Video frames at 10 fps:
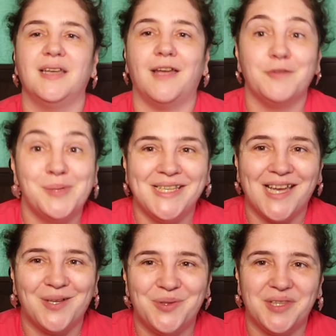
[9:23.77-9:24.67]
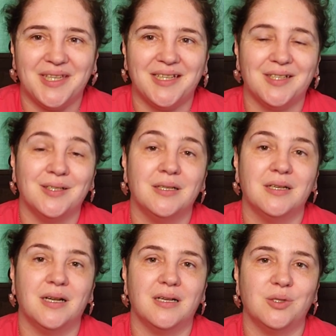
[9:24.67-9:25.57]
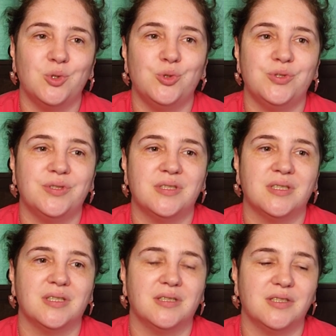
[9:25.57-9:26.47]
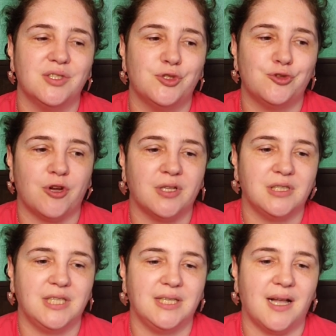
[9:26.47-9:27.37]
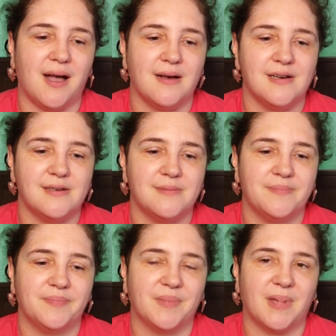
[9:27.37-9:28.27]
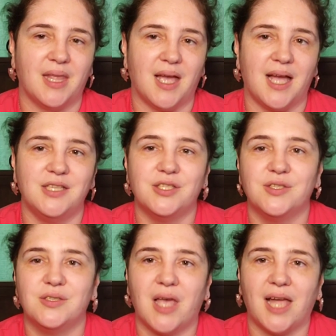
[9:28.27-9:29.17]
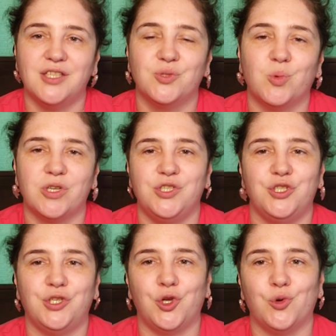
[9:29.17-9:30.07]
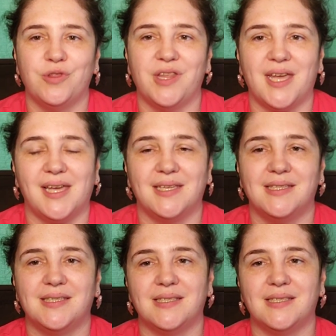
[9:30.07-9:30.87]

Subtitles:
Everybody out there who's struggling, I just want you to know that